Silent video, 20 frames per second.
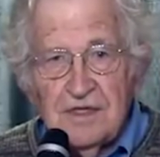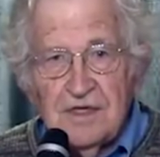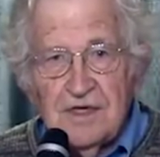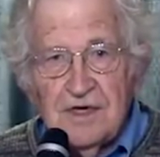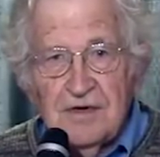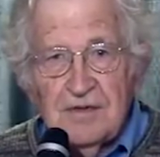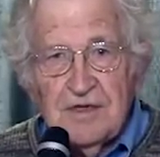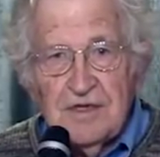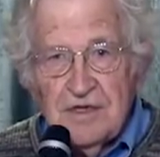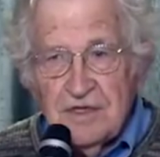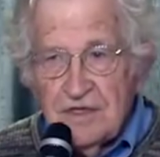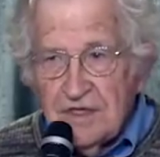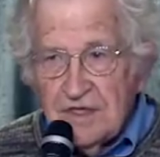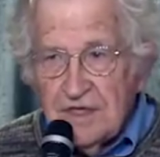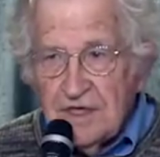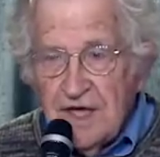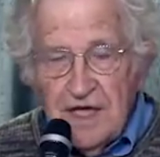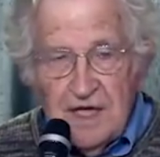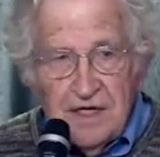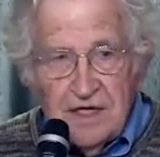I mean, you
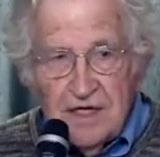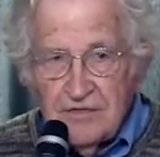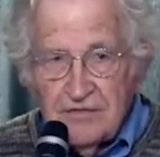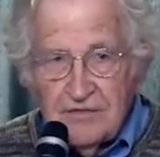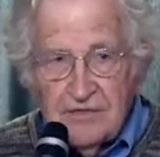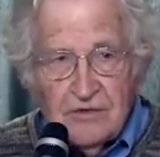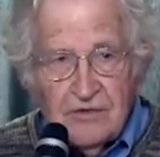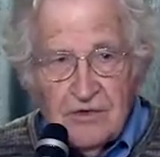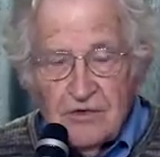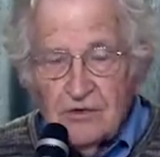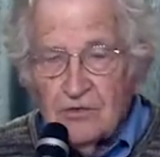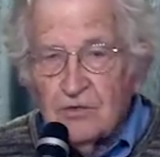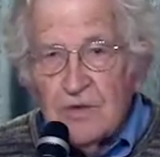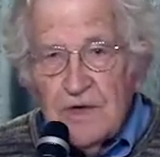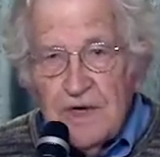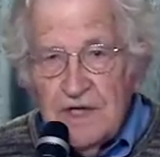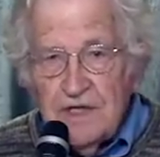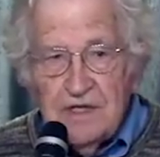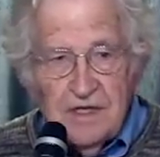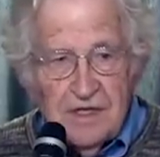can, after all,
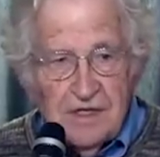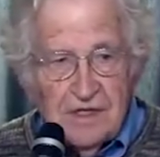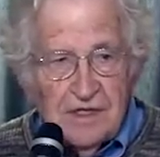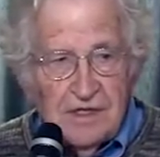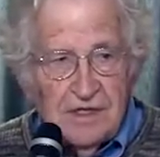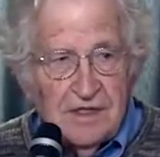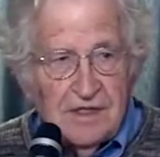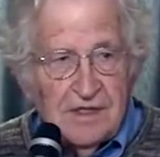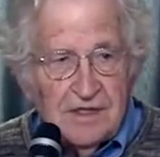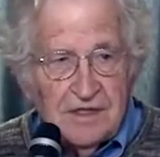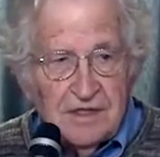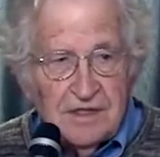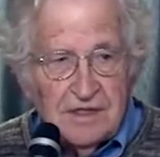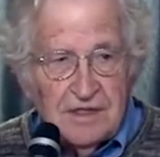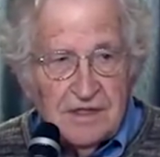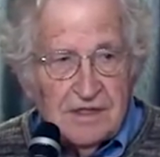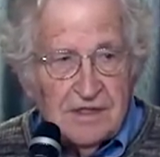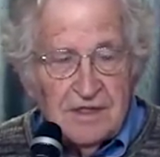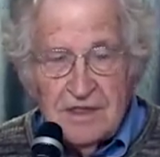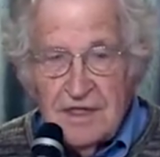read the
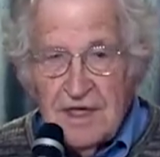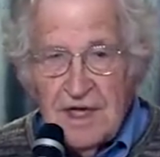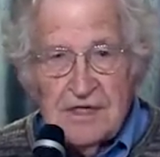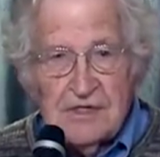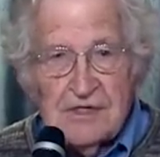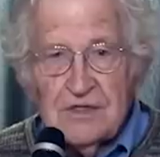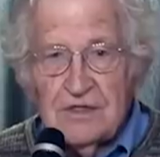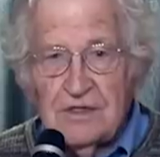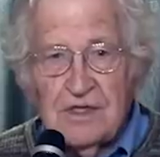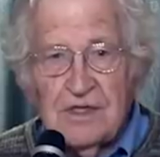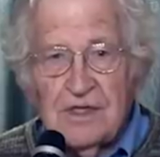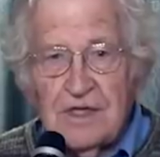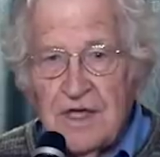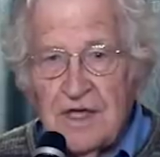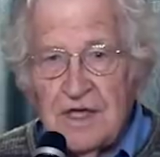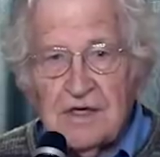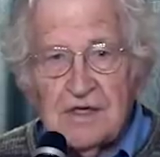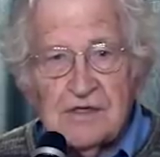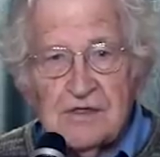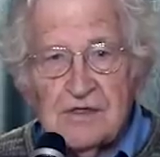classical
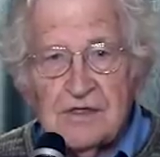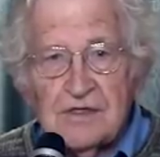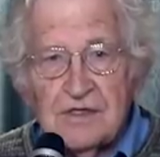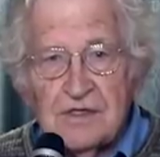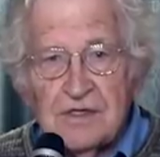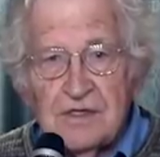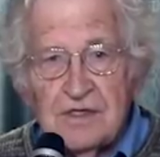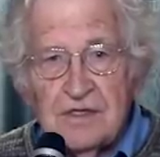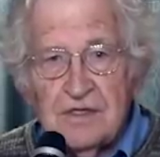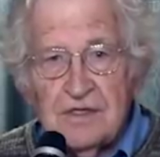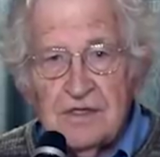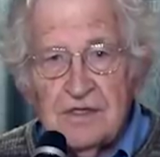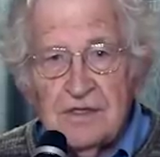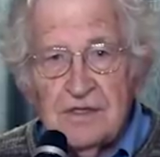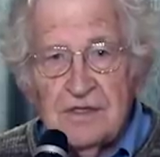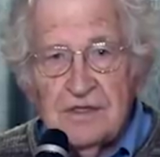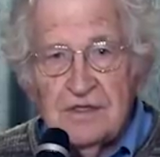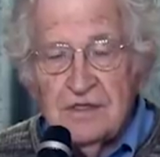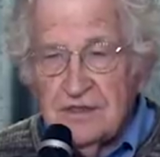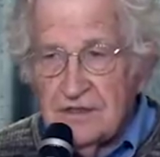texts.
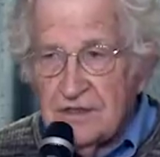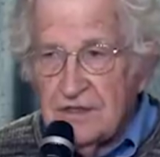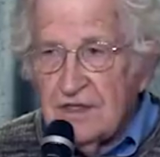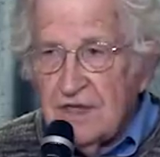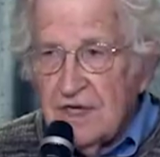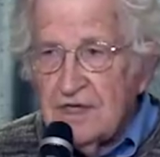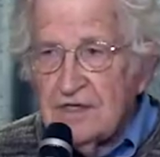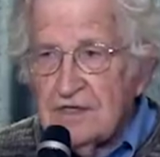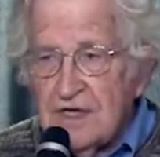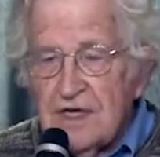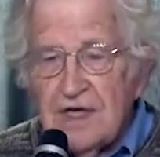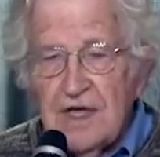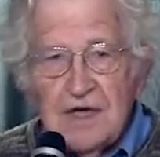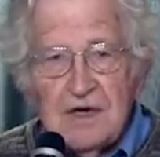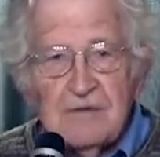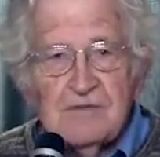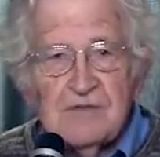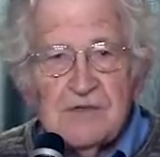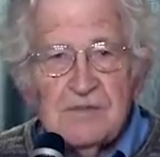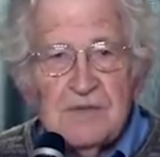So take, say,
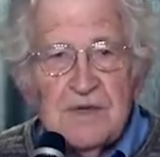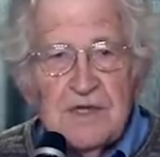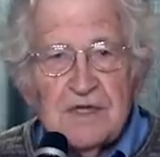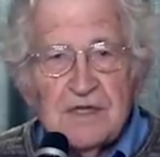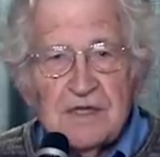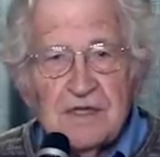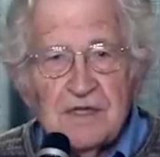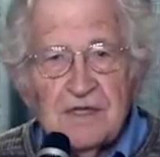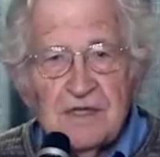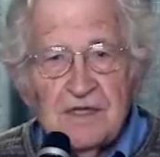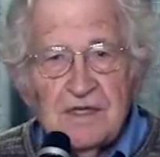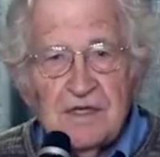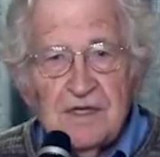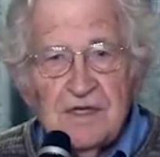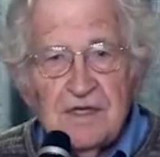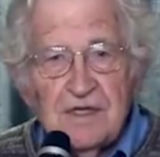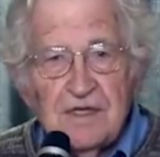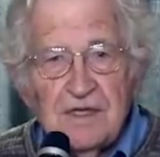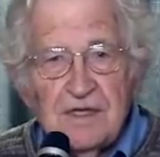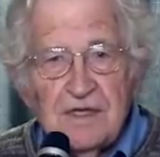Adam Smith.
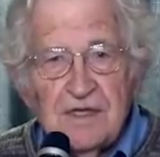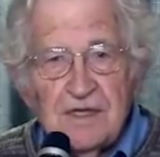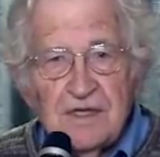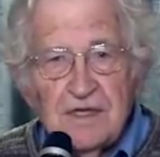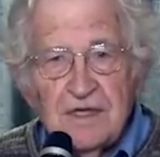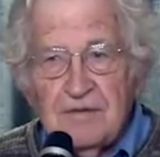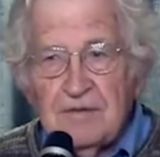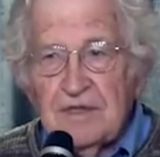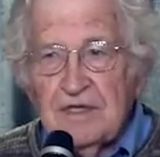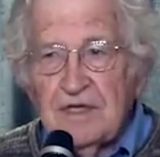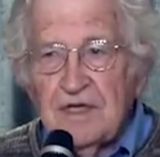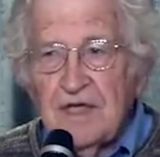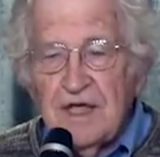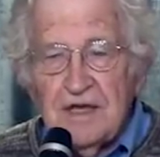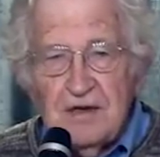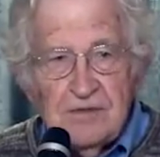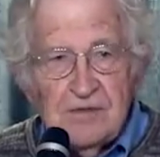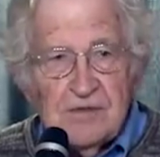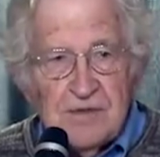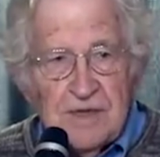I mean,
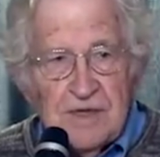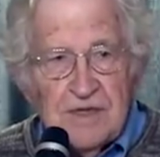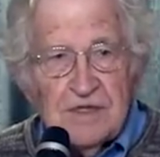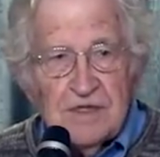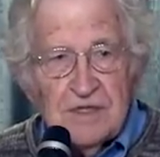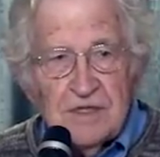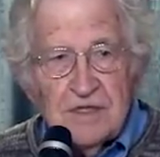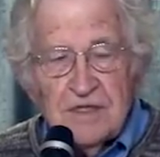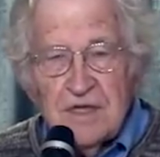Adam Smith at the